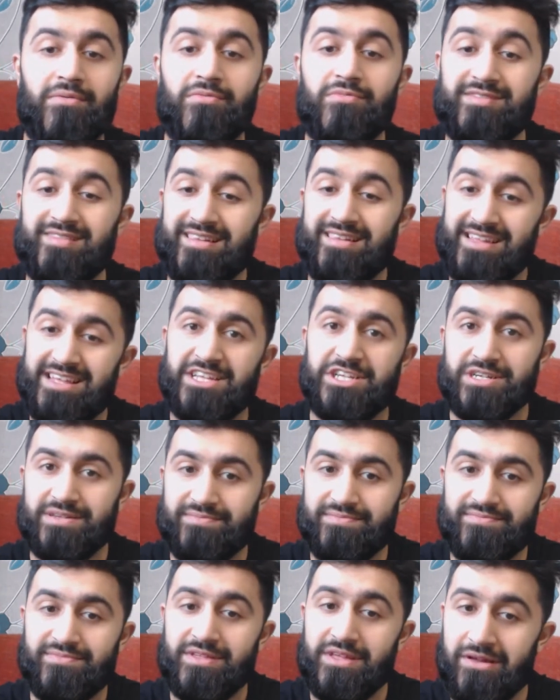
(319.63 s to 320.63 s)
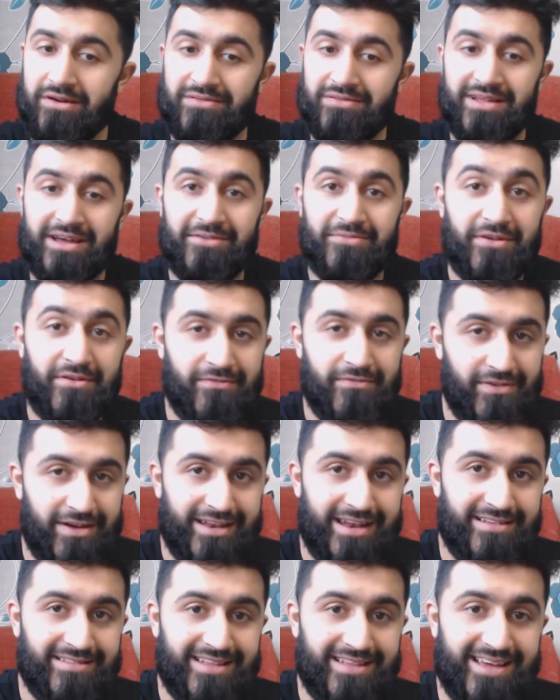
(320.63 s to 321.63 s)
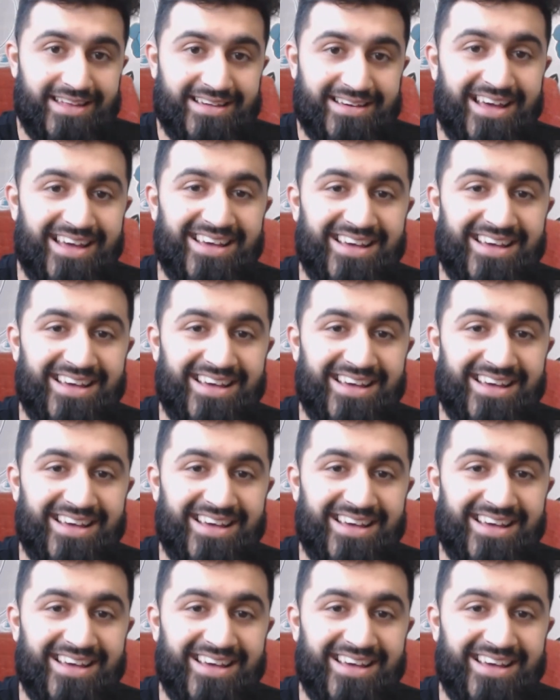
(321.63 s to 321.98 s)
was in Egypt, you know, like we find out later.